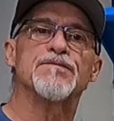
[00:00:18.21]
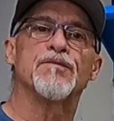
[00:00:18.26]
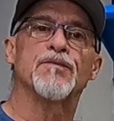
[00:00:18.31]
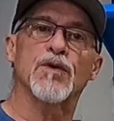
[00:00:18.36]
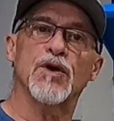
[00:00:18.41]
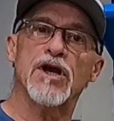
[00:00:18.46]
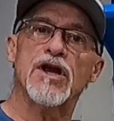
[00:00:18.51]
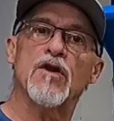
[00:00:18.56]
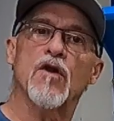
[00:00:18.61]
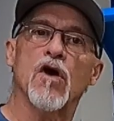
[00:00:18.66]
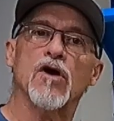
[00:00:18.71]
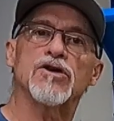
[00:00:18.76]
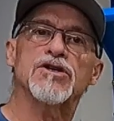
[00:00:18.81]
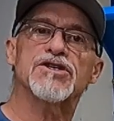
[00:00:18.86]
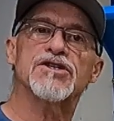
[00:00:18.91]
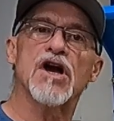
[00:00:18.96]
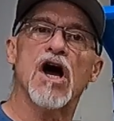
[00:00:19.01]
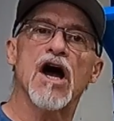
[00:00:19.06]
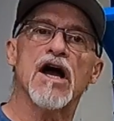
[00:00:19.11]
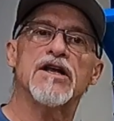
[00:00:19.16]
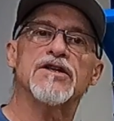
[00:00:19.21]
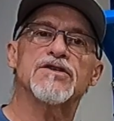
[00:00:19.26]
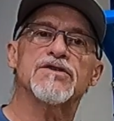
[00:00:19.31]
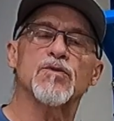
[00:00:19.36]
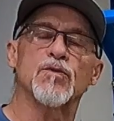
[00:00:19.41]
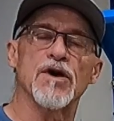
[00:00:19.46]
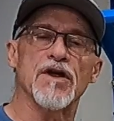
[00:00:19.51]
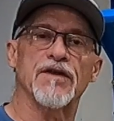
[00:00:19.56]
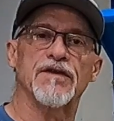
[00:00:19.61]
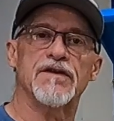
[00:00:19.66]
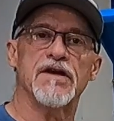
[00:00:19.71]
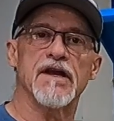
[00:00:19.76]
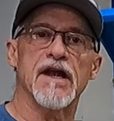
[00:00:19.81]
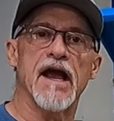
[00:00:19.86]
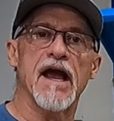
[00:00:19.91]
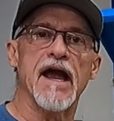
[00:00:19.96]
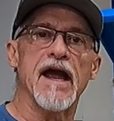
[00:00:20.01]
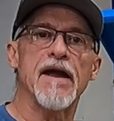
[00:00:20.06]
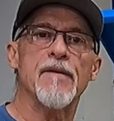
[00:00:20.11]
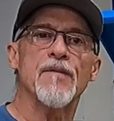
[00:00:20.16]
pretty large signs with
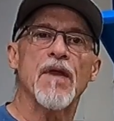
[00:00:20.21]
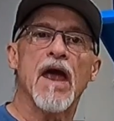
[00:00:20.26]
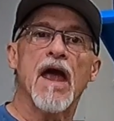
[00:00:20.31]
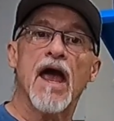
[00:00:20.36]
today